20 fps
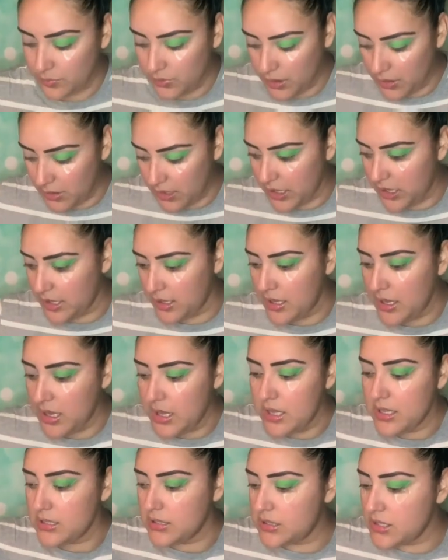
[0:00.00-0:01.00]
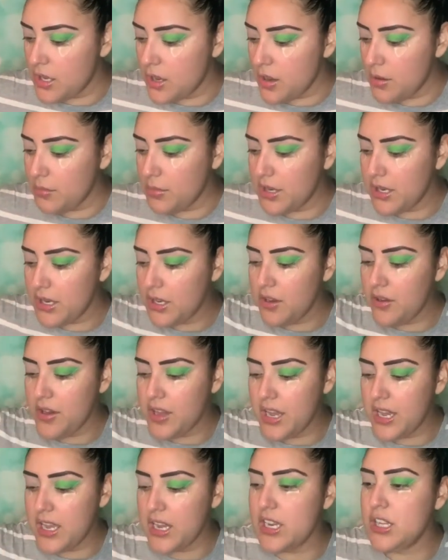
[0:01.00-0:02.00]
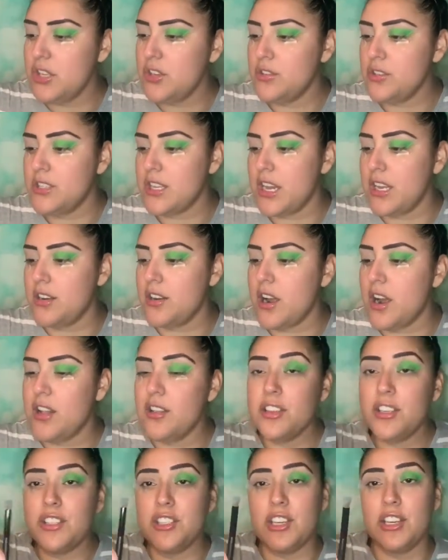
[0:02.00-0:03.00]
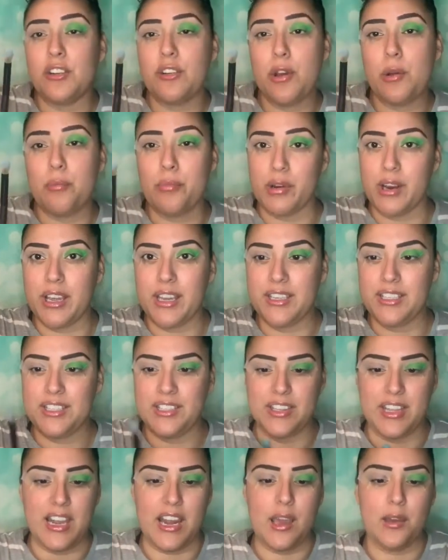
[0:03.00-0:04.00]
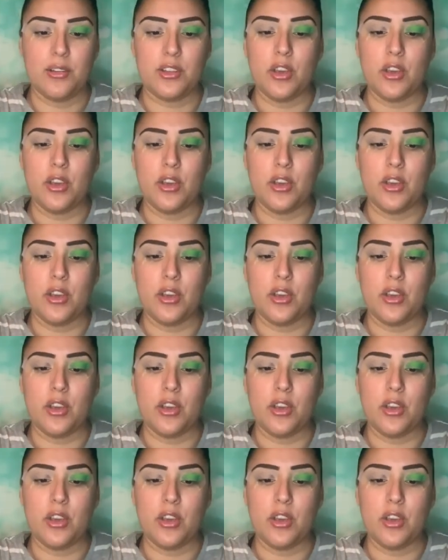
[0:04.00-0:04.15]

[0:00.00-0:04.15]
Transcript: Okay, so I'm gonna go ahead and use that Dollar General brush that I